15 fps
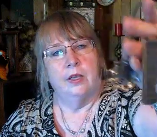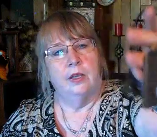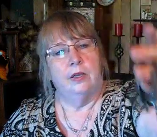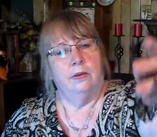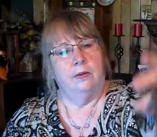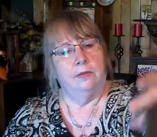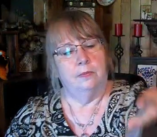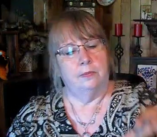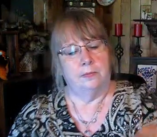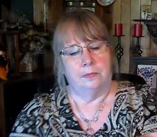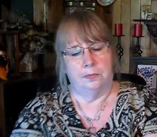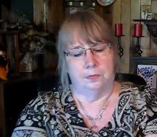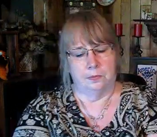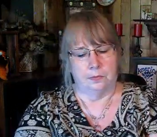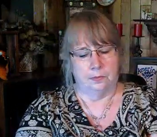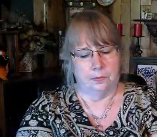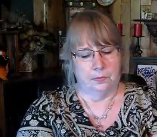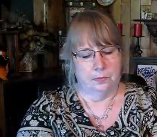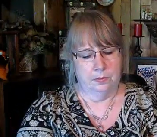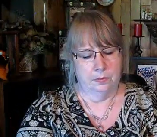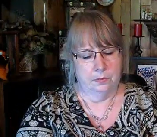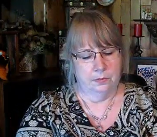
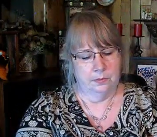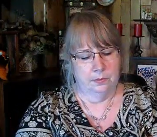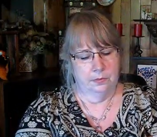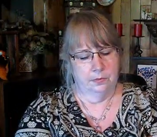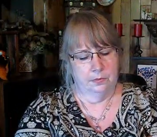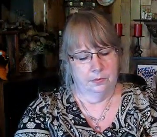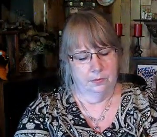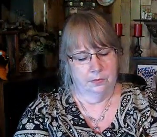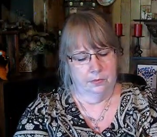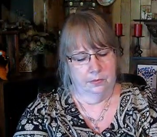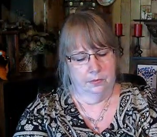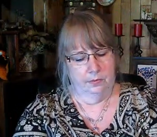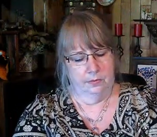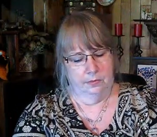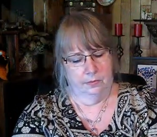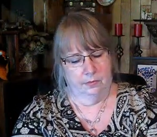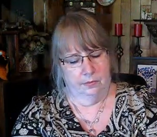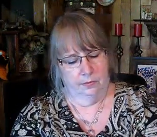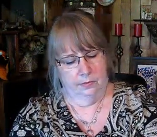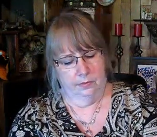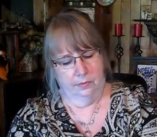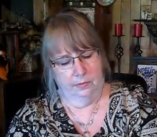
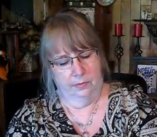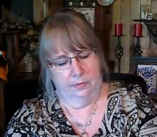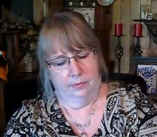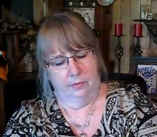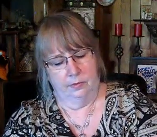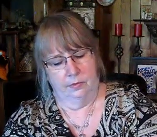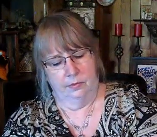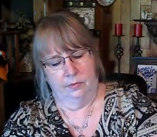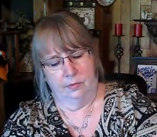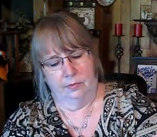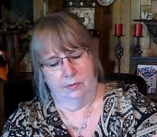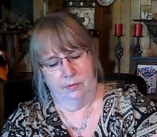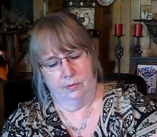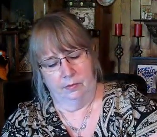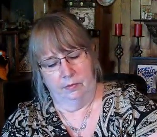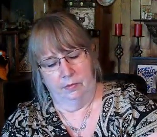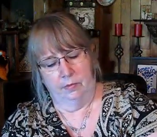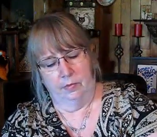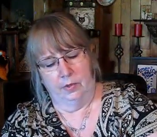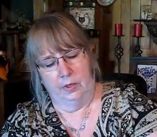(silence)